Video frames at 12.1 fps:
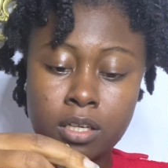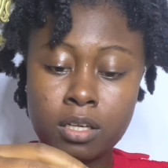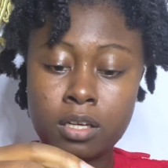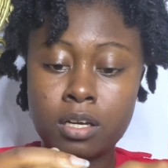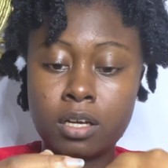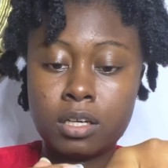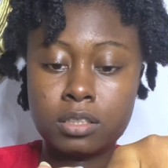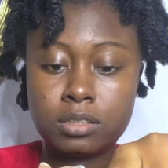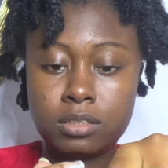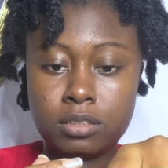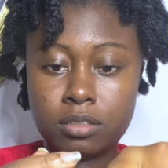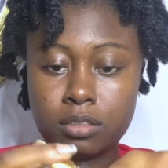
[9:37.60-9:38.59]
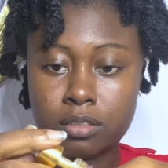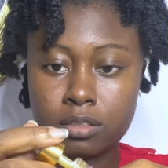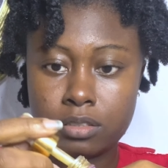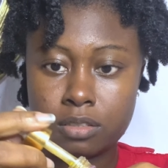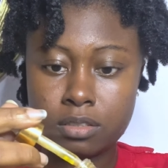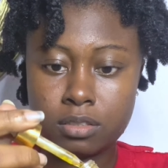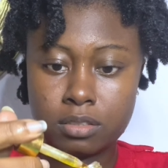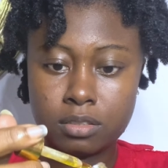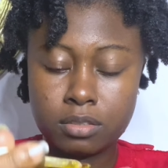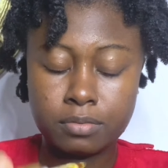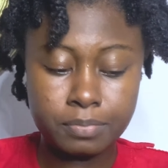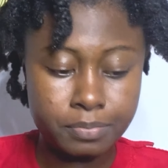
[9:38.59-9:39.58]

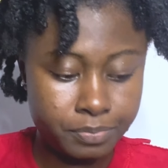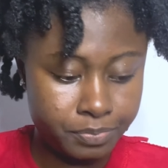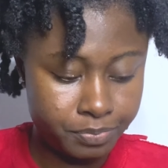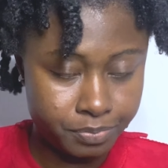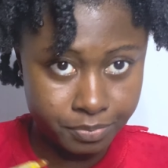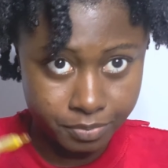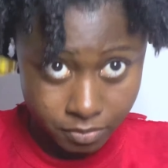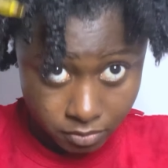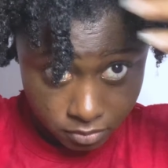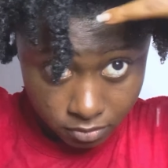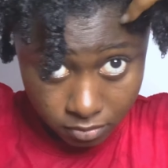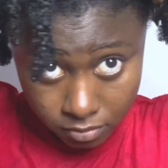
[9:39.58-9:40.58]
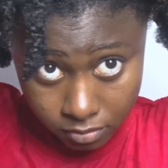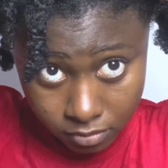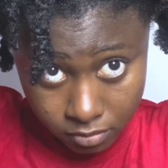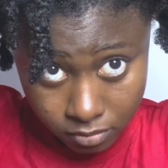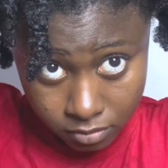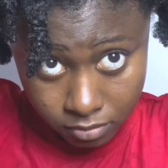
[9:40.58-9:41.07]
(no one is talking)